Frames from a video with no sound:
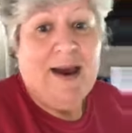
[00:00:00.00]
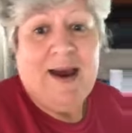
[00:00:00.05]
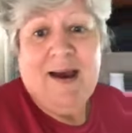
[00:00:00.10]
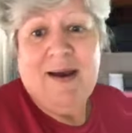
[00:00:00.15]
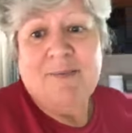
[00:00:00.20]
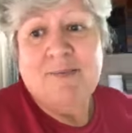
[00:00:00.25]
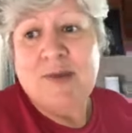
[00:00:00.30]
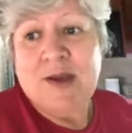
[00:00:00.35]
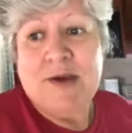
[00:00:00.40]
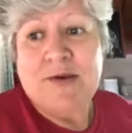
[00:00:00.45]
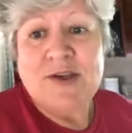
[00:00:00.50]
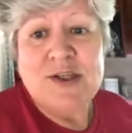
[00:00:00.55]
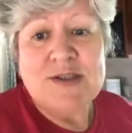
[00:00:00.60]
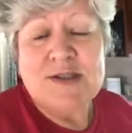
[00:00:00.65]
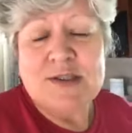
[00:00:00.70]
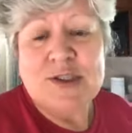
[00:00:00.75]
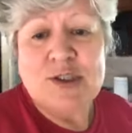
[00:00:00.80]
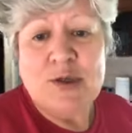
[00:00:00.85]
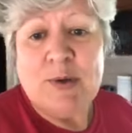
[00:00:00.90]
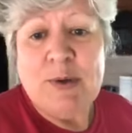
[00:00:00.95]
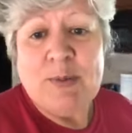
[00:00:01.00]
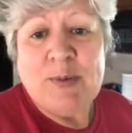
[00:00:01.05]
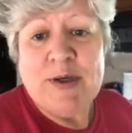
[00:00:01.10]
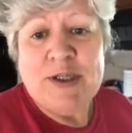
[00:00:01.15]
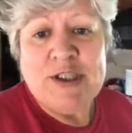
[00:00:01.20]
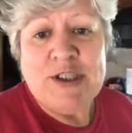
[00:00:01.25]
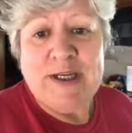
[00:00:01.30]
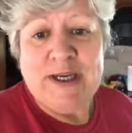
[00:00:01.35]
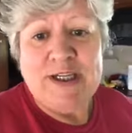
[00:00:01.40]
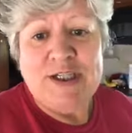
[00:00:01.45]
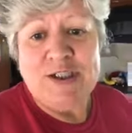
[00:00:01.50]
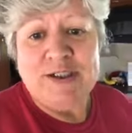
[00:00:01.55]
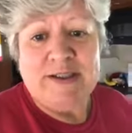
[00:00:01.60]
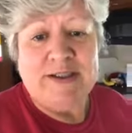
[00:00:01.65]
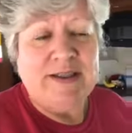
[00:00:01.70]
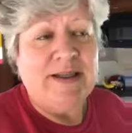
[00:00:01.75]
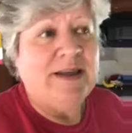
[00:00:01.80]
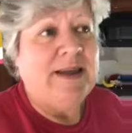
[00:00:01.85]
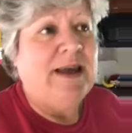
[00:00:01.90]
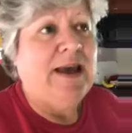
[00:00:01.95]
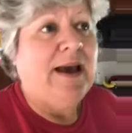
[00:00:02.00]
You know, and just show appreciation.